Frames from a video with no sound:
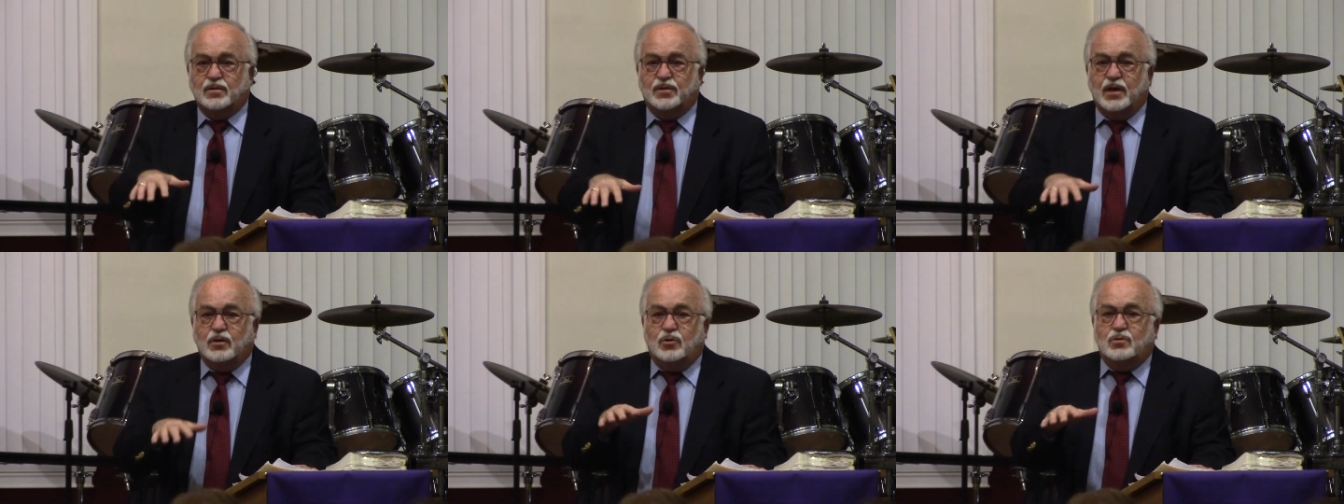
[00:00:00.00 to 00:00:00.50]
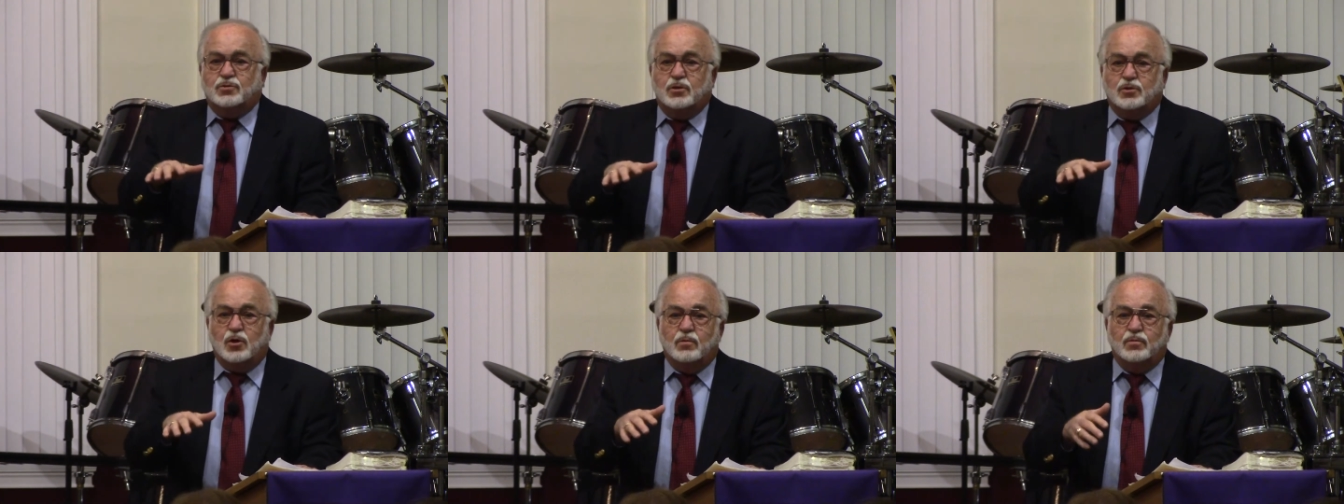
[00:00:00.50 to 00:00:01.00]
they use
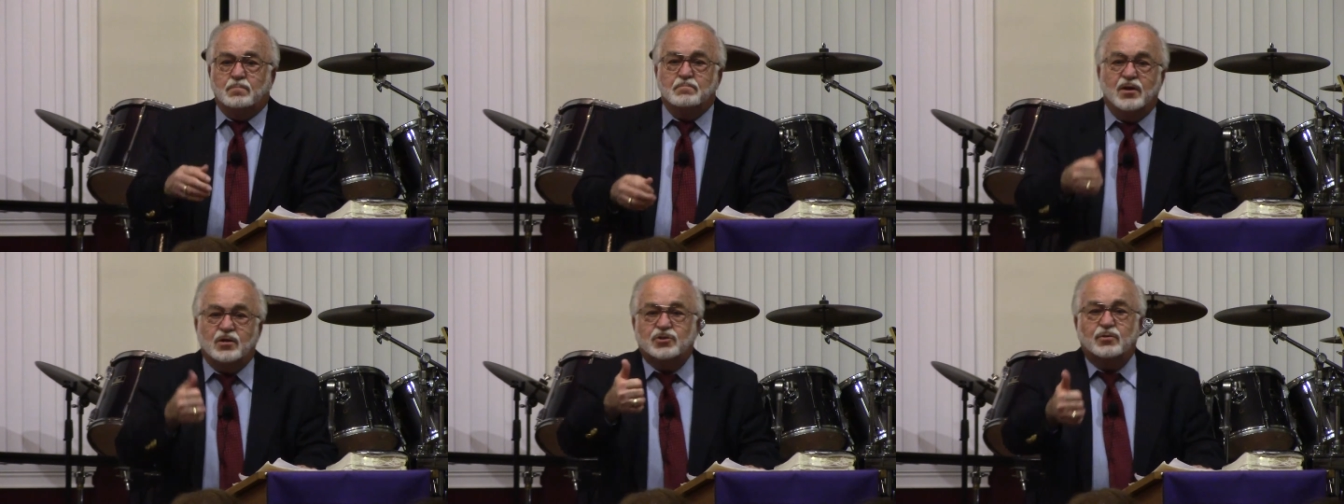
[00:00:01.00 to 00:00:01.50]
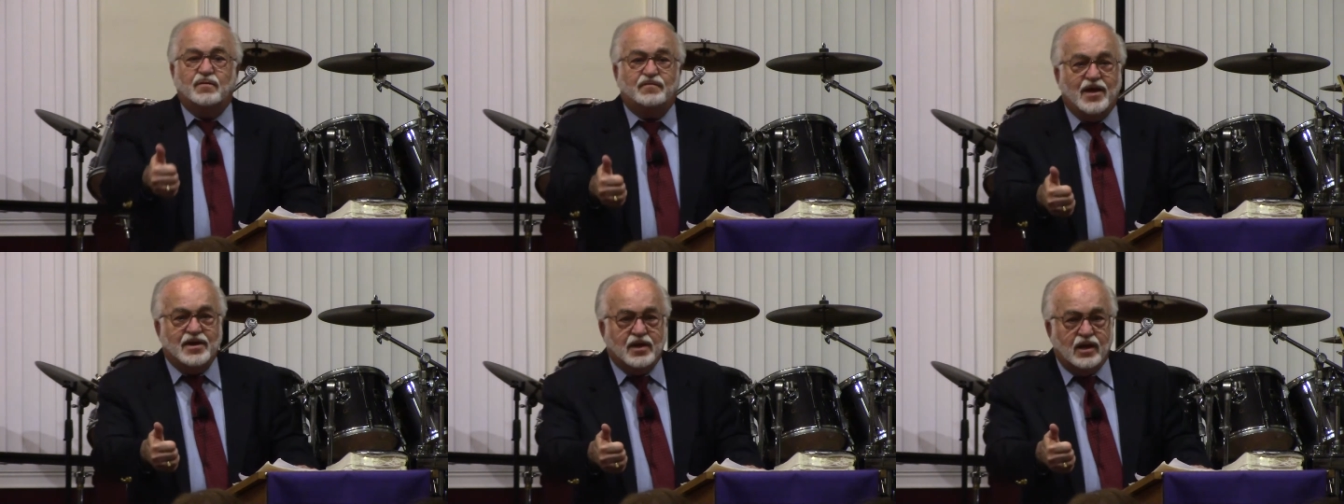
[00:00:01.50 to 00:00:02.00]
the term the Minister of
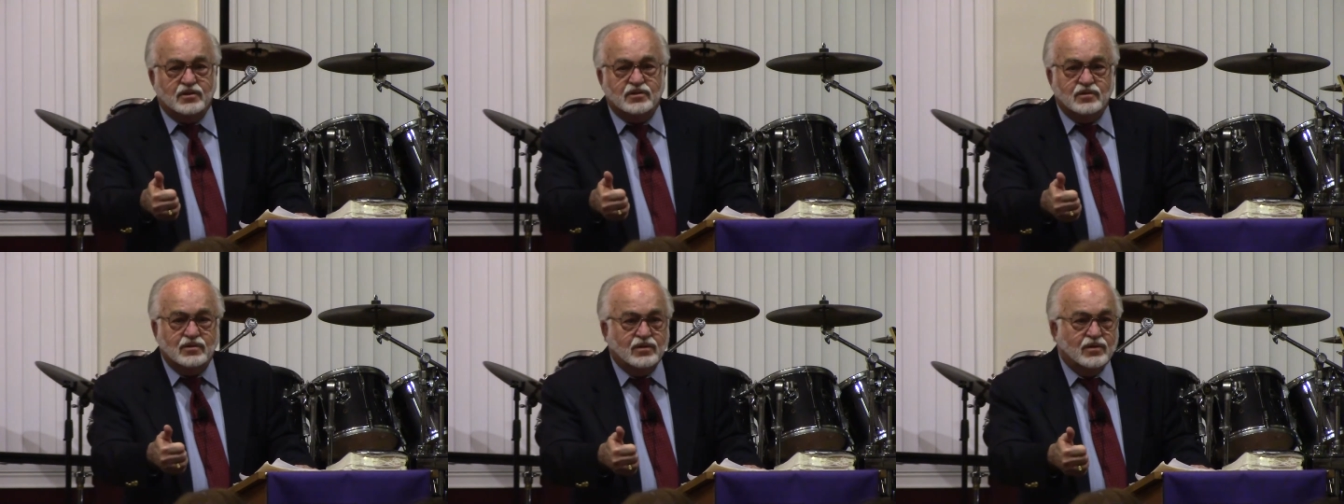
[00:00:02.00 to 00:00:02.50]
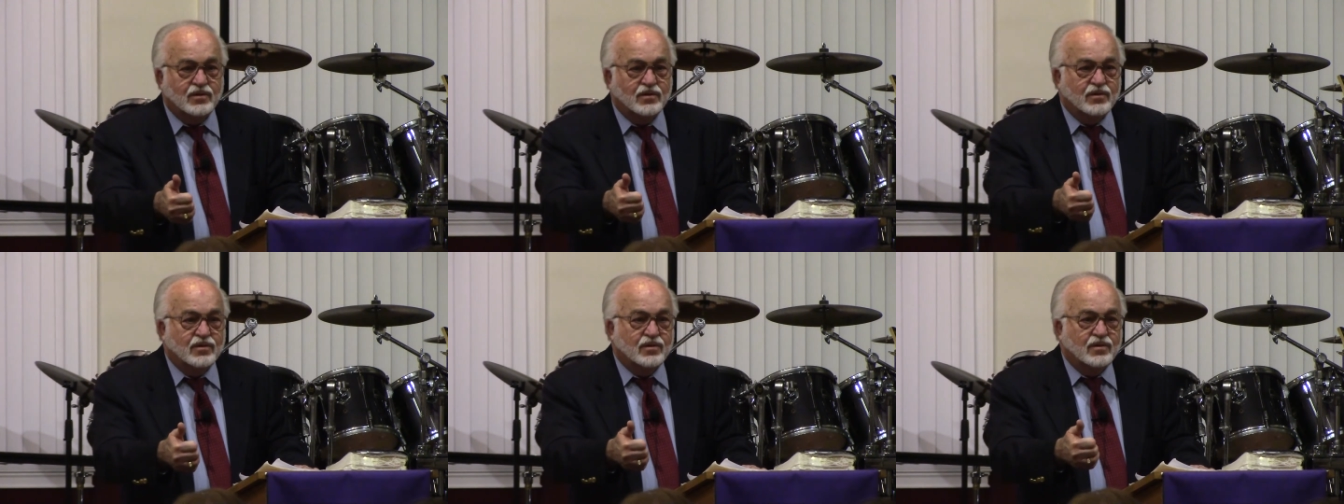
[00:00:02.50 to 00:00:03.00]
Finance,
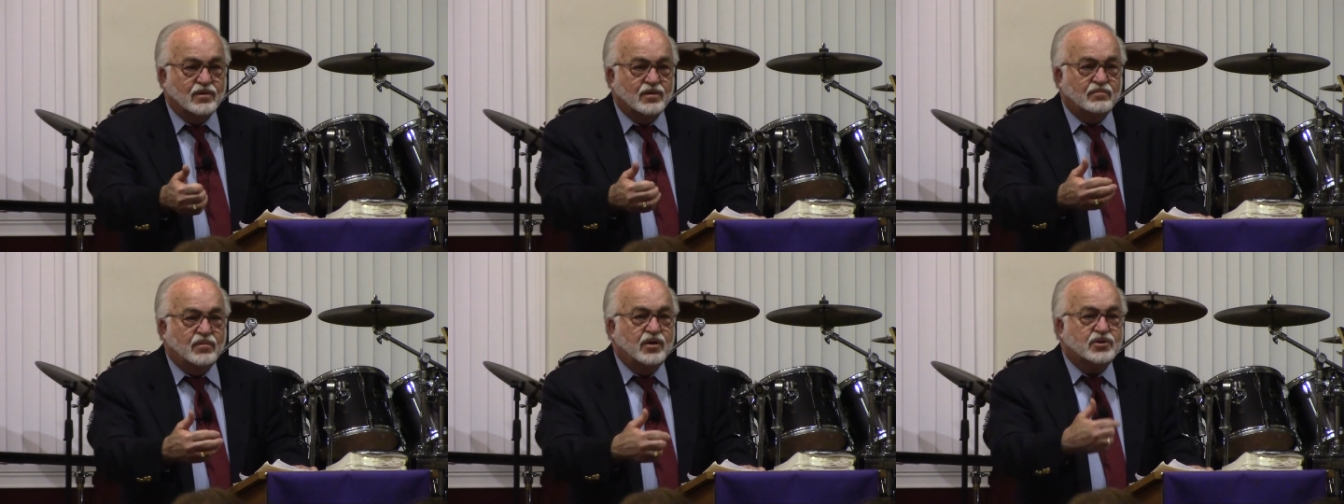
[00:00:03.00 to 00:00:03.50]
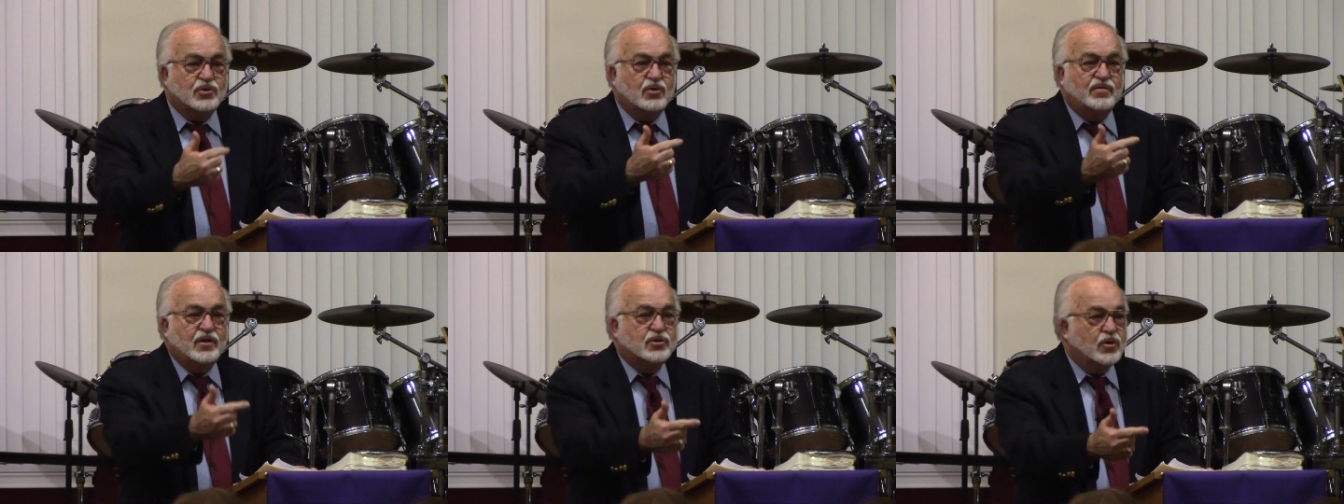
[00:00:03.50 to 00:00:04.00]
Minister
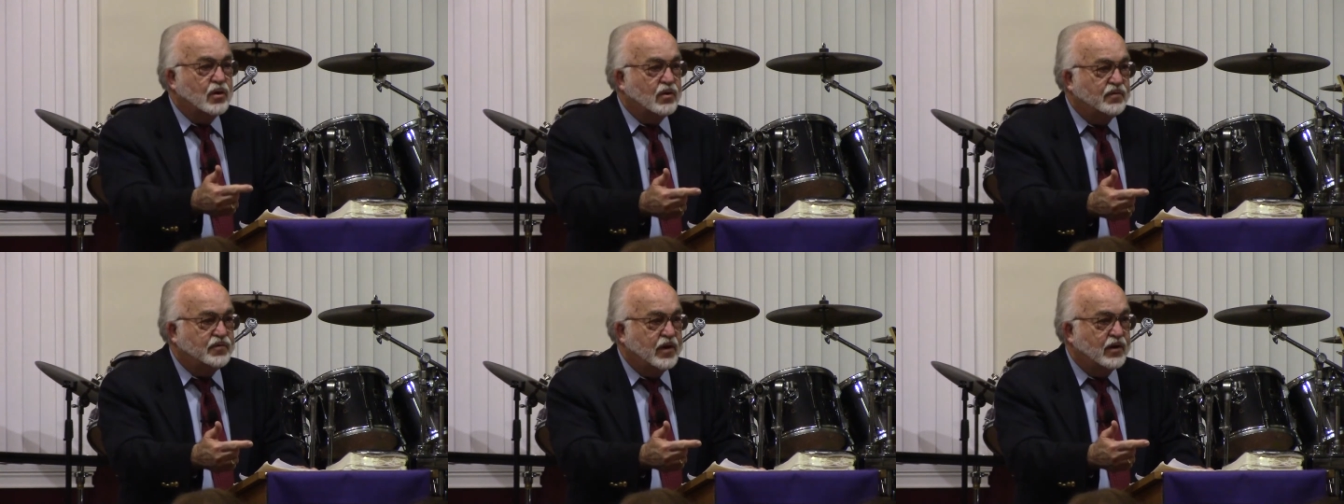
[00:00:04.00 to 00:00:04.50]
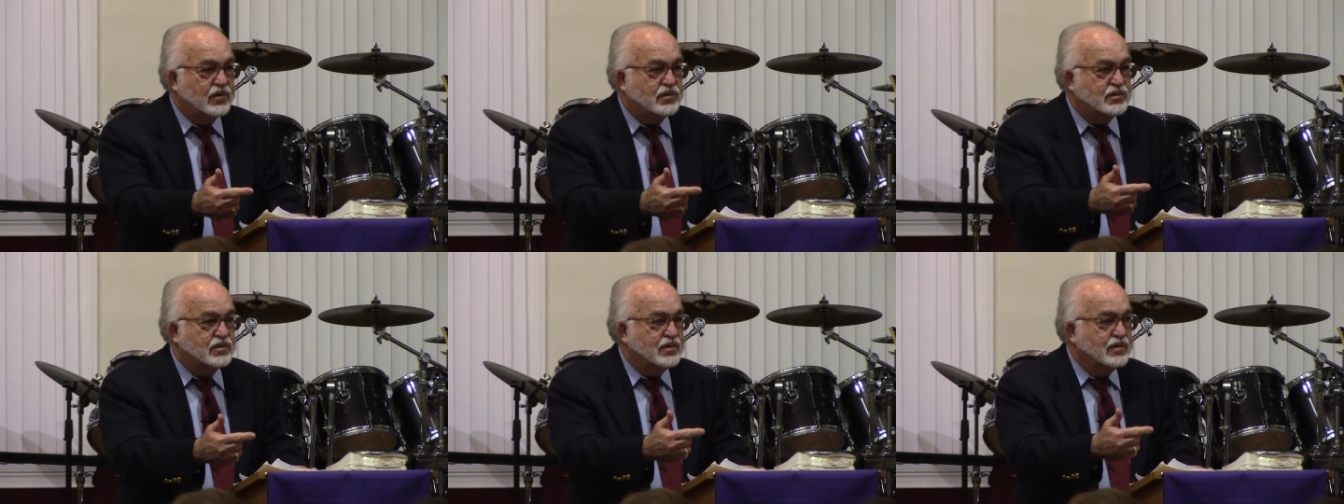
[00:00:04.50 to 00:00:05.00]
of Internal
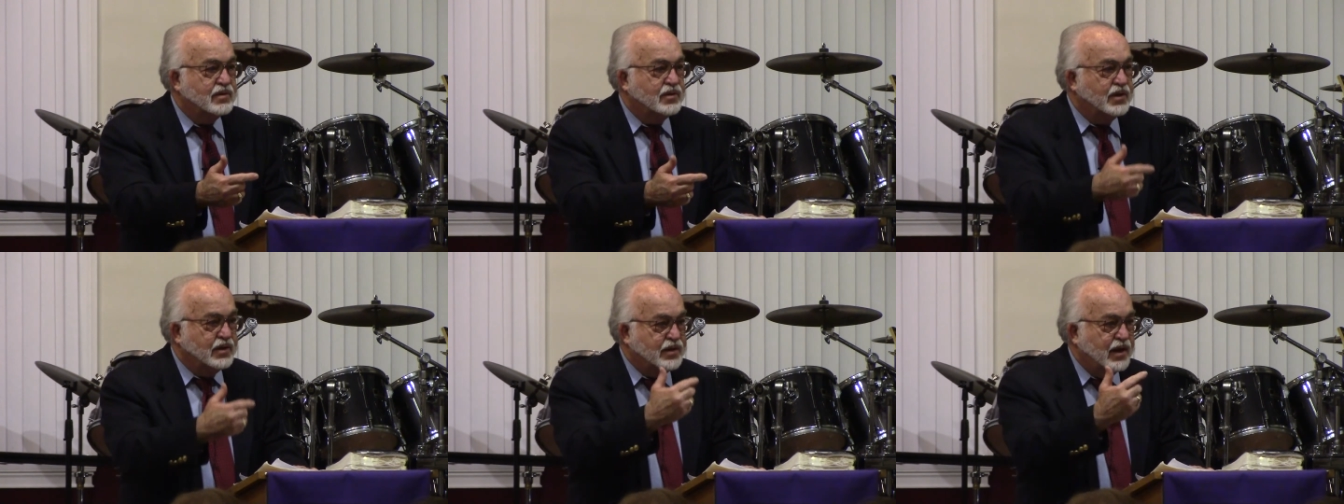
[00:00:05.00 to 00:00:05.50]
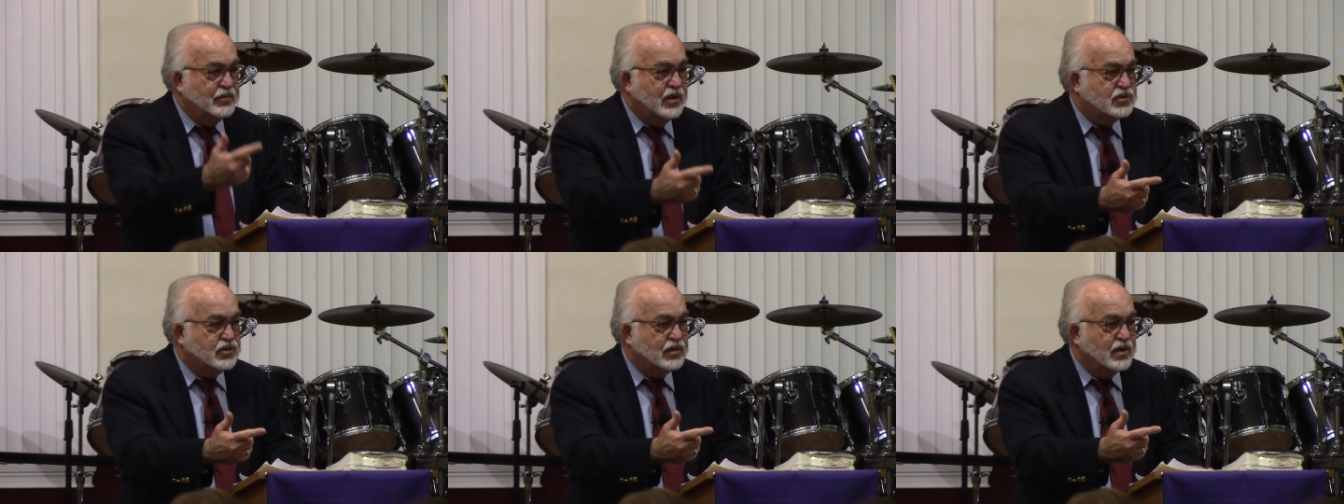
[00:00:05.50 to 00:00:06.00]
Affairs. You get that,
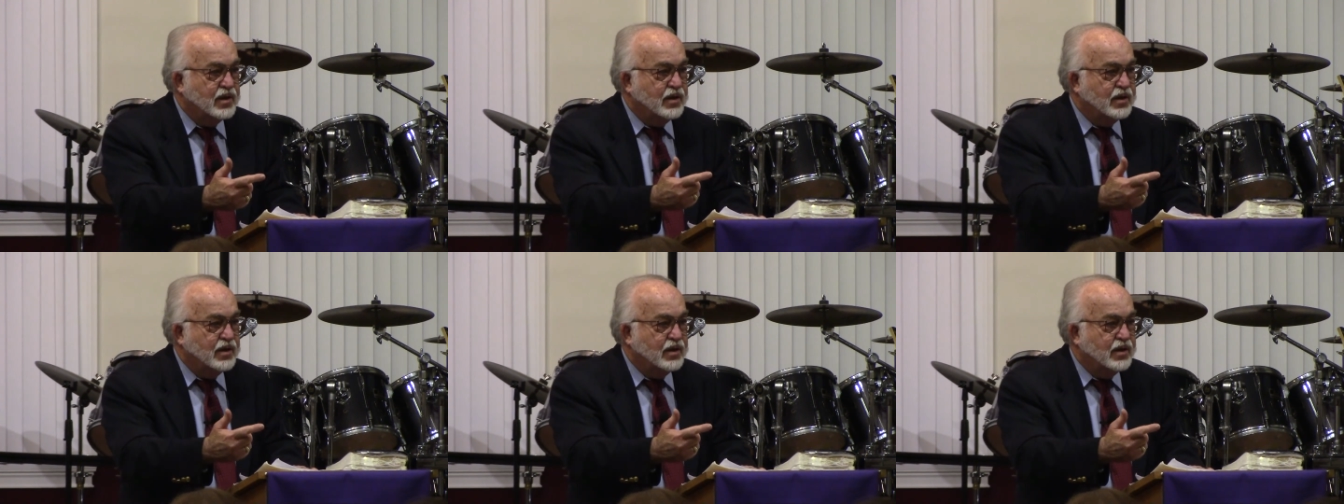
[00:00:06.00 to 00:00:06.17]
Minister?